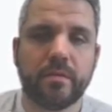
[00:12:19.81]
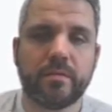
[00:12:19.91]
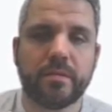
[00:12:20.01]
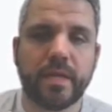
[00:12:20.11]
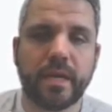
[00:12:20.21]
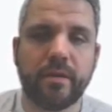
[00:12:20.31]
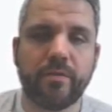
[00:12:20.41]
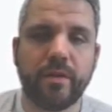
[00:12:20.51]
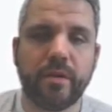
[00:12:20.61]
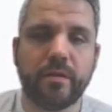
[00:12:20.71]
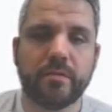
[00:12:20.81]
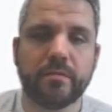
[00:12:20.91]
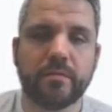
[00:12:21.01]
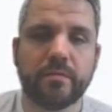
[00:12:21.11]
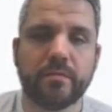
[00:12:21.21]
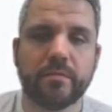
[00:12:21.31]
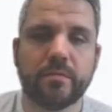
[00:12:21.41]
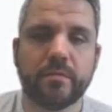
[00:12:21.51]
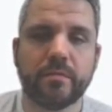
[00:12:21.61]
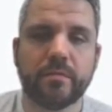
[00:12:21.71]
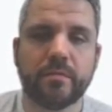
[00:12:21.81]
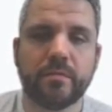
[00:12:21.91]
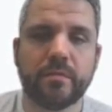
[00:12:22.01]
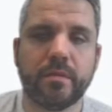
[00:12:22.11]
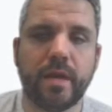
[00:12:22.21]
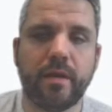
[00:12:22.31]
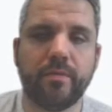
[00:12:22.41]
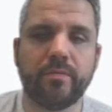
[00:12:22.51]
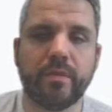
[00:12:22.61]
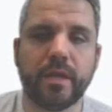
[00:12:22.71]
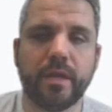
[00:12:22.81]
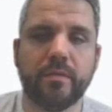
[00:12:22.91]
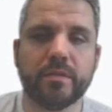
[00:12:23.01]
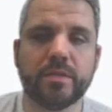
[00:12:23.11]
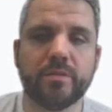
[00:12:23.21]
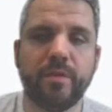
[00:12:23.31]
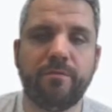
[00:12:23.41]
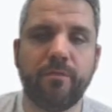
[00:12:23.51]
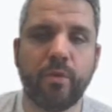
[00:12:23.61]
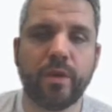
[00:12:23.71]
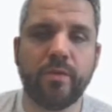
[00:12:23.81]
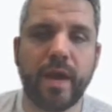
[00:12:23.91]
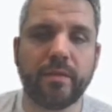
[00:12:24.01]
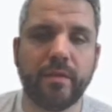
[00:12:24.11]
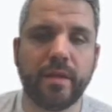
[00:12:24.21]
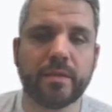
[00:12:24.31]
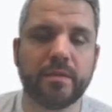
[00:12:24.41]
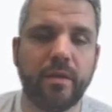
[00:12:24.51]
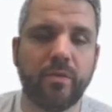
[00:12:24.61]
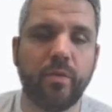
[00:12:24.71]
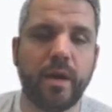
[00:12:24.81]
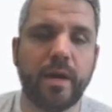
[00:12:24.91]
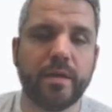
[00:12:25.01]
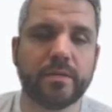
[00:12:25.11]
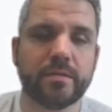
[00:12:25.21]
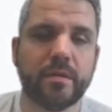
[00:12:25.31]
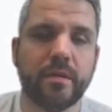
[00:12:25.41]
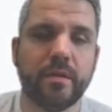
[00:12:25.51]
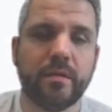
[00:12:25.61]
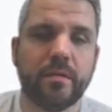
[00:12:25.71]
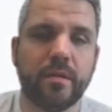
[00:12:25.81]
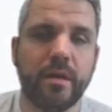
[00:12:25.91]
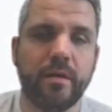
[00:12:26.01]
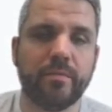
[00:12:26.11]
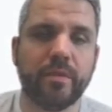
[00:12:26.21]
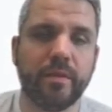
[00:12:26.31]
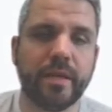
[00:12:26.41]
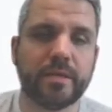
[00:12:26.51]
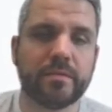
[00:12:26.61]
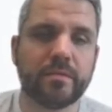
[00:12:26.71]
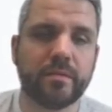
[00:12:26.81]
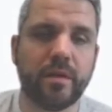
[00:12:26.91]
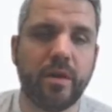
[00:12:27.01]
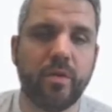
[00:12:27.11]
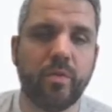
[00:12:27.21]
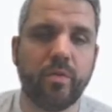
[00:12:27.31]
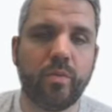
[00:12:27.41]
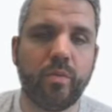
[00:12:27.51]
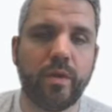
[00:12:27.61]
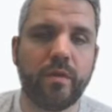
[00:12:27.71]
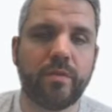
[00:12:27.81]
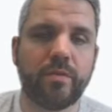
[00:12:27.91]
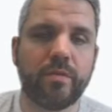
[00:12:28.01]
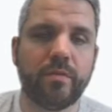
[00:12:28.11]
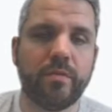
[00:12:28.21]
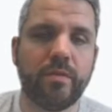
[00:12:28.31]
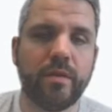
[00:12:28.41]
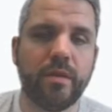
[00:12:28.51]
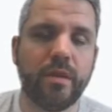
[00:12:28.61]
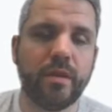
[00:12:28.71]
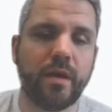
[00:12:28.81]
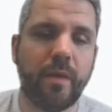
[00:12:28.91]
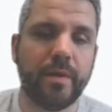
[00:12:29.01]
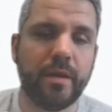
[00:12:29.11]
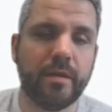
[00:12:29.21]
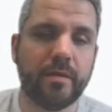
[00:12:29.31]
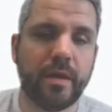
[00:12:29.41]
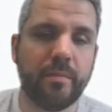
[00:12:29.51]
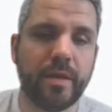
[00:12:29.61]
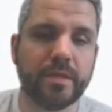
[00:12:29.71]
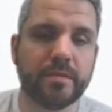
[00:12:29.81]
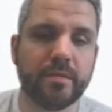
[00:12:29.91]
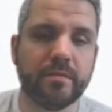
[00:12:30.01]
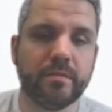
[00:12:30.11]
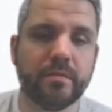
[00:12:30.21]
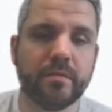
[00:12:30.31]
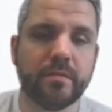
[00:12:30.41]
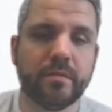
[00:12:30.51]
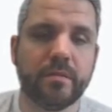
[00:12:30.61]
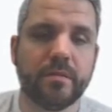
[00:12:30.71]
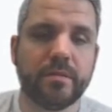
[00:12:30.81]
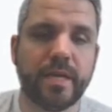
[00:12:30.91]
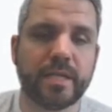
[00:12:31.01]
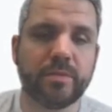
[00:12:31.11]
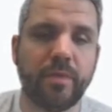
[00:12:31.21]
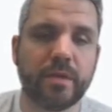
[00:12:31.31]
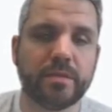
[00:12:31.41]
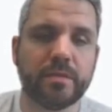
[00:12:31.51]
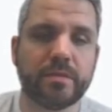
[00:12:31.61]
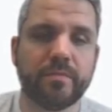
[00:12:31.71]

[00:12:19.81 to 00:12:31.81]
Take it over here. Now, again, this is before you add links. Otherwise, the links go with the copy and pasted text boxes.